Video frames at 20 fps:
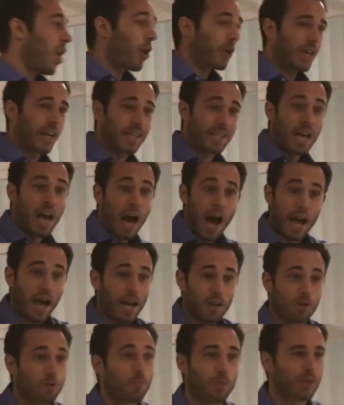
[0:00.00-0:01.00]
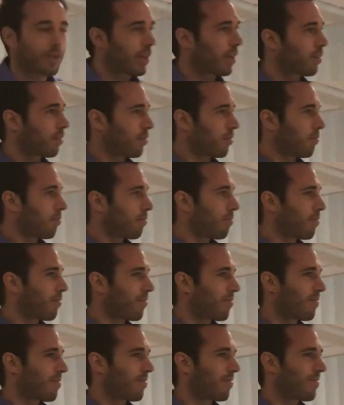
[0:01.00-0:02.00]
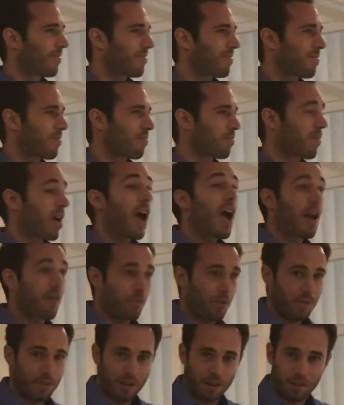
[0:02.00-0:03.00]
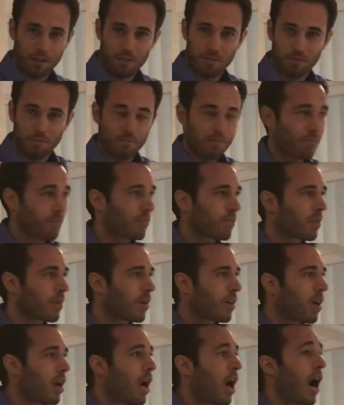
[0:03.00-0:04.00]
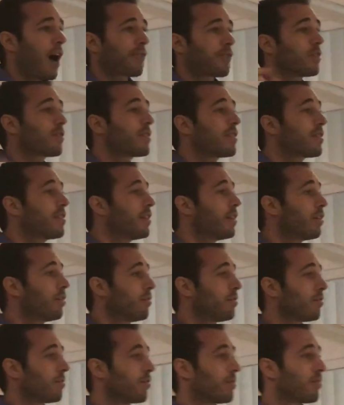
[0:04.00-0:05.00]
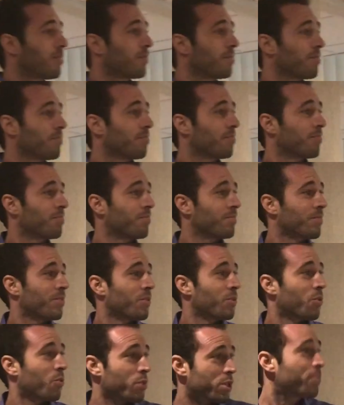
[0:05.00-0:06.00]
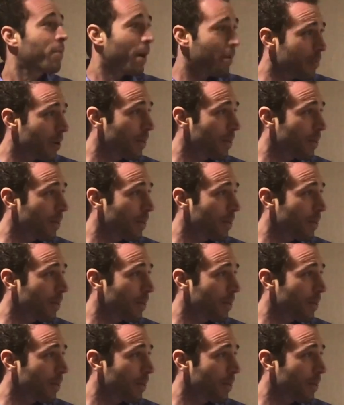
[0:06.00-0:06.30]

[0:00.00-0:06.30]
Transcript: Okay, I had to pretend. Everything. After this dinner, with my